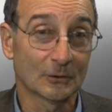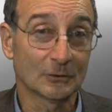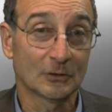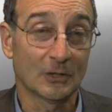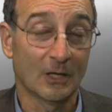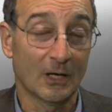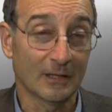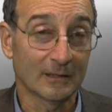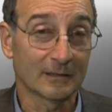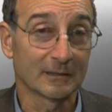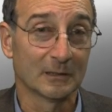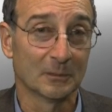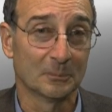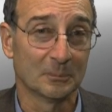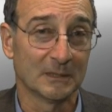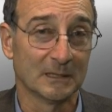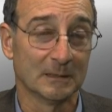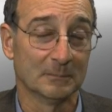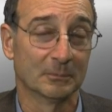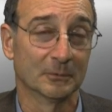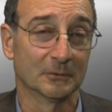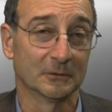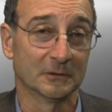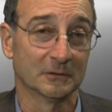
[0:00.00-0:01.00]
talking to
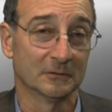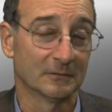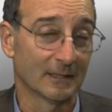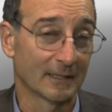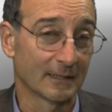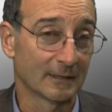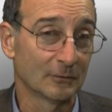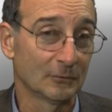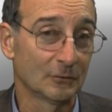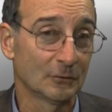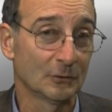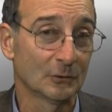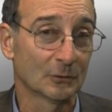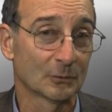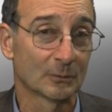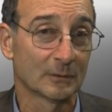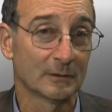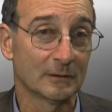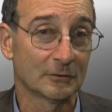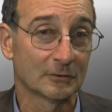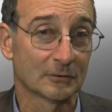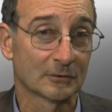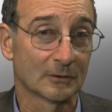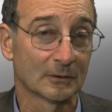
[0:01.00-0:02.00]
people. You've got to do your
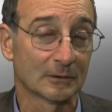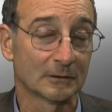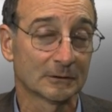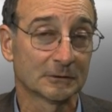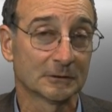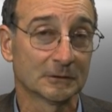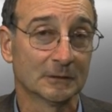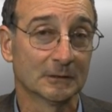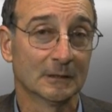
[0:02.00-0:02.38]
research.